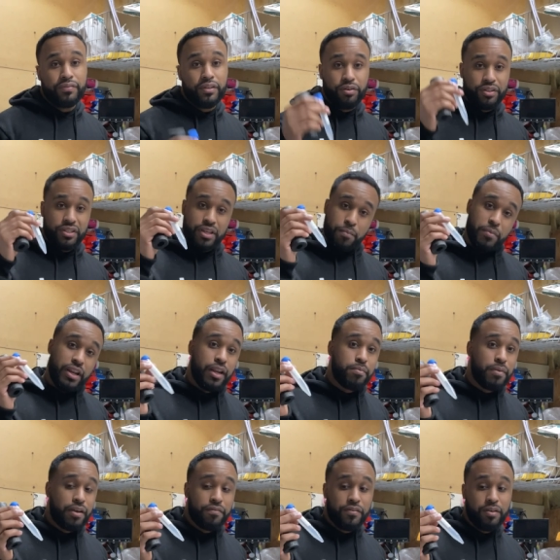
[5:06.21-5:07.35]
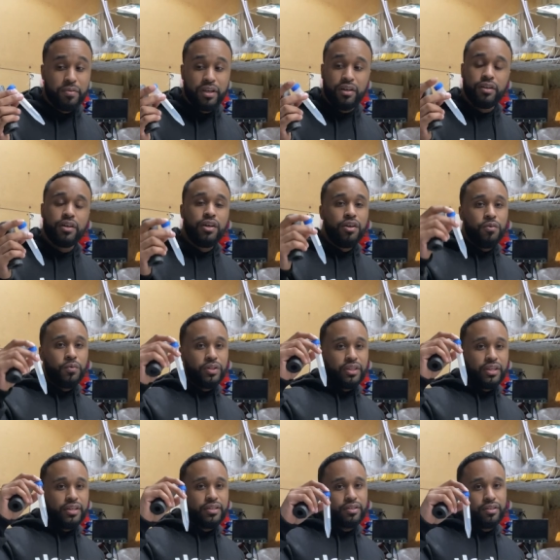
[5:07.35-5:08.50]
you know, inseminating my female with
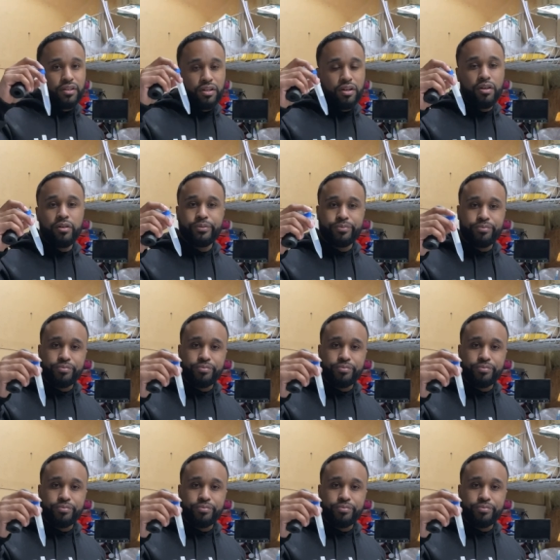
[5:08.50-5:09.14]
this, you know,